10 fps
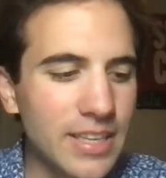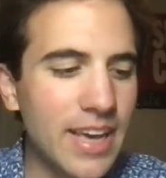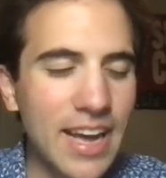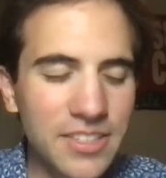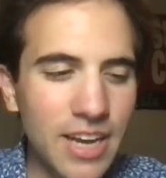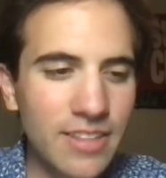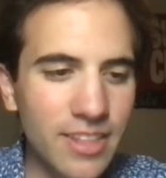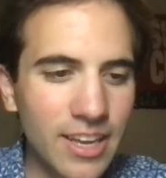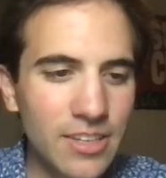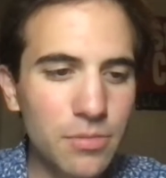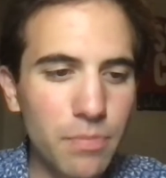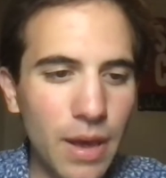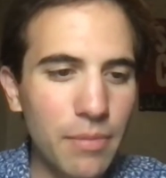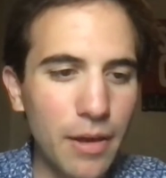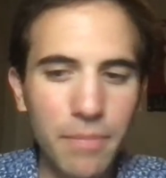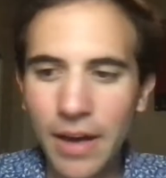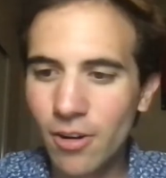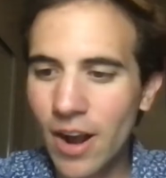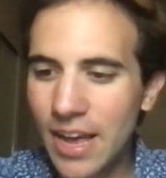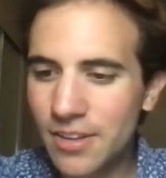yes, I think is maybe a
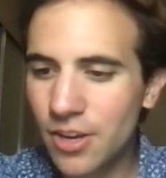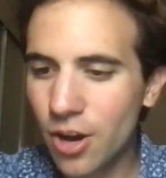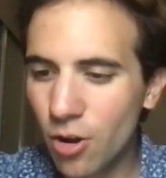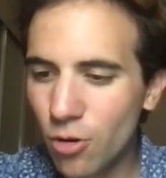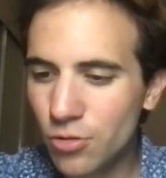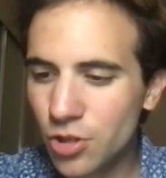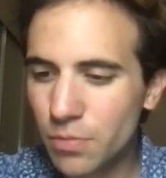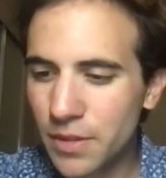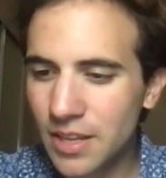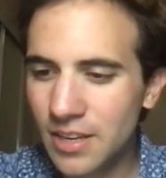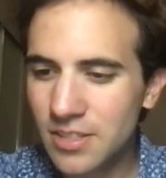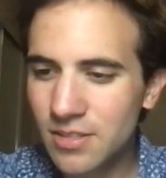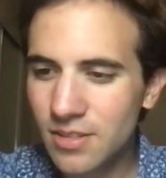better head coach, but then